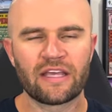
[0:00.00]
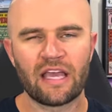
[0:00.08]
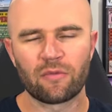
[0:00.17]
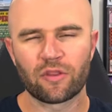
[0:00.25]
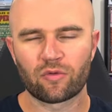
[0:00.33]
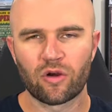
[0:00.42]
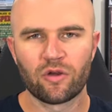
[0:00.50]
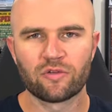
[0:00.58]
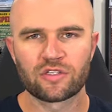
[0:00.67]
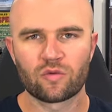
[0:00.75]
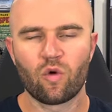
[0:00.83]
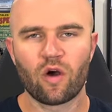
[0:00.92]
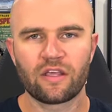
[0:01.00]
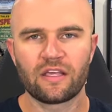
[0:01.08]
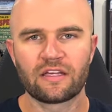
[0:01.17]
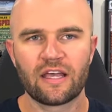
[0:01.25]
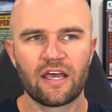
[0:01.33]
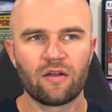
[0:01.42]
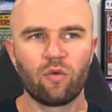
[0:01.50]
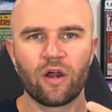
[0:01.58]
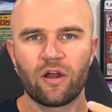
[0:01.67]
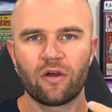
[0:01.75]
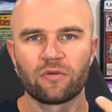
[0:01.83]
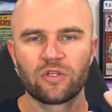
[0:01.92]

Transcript: Game of Thrones and Walking Dead where